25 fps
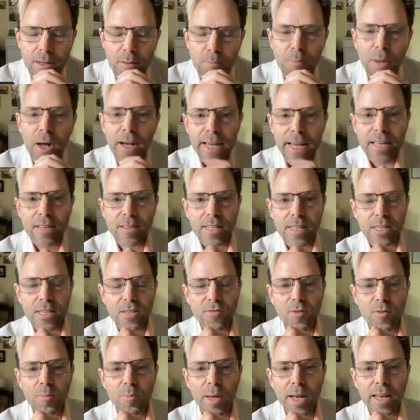by
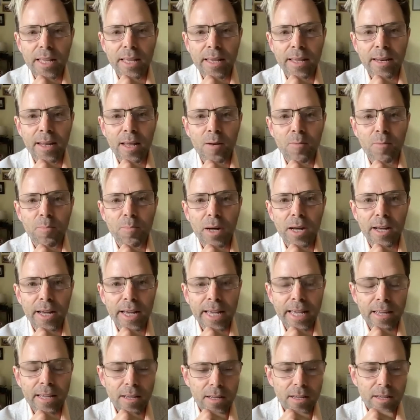Extinction Rebellion and
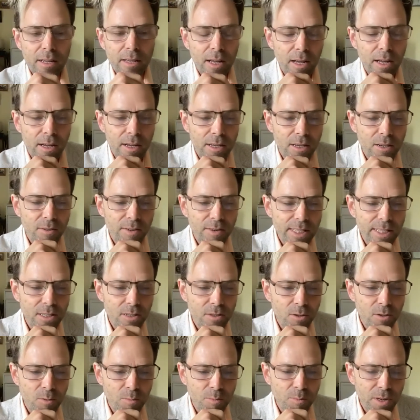by Greta
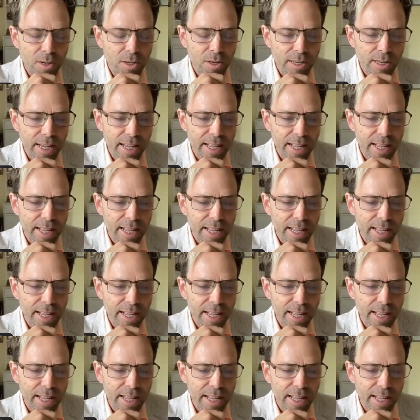Thunberg